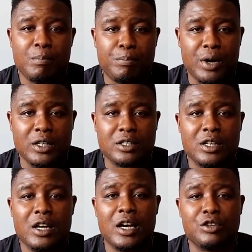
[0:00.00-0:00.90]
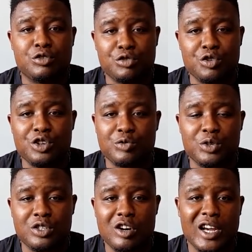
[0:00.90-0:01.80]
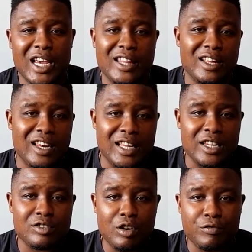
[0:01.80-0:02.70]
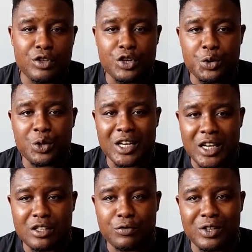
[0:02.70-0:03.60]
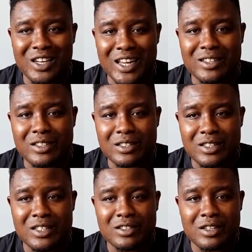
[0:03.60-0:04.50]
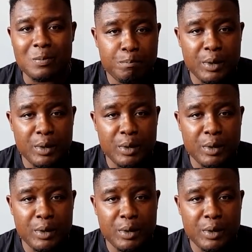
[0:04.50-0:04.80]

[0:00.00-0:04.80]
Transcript: but as soon as we start getting the leaks of the new kit for the next season,